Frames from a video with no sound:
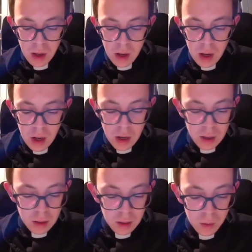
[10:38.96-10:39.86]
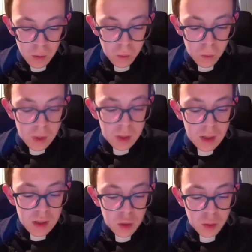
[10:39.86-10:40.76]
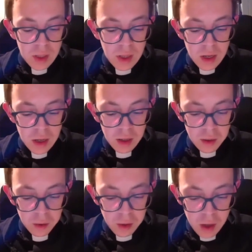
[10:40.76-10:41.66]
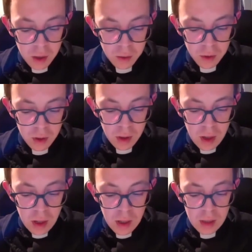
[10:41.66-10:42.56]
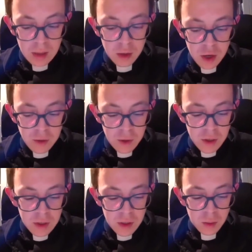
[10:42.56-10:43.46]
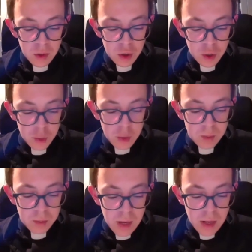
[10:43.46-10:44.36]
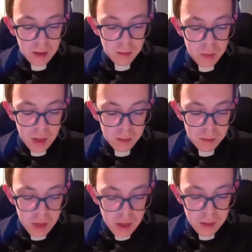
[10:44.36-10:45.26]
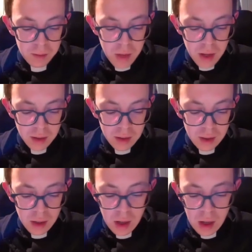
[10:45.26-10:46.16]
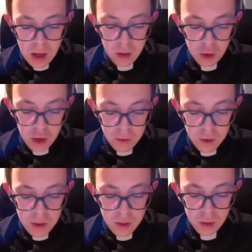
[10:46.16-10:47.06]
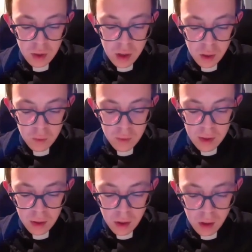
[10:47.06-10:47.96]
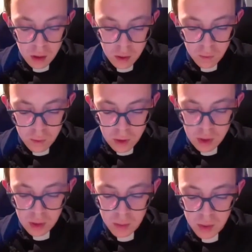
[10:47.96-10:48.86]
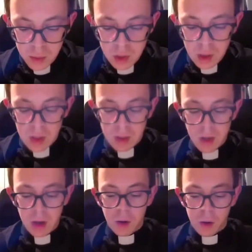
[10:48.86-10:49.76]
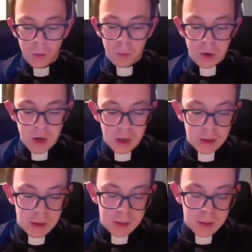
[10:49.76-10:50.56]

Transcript: and what needs to be taken into account is the reference to the Jewish pagan past and the reference to the unconverted people in their own ranks.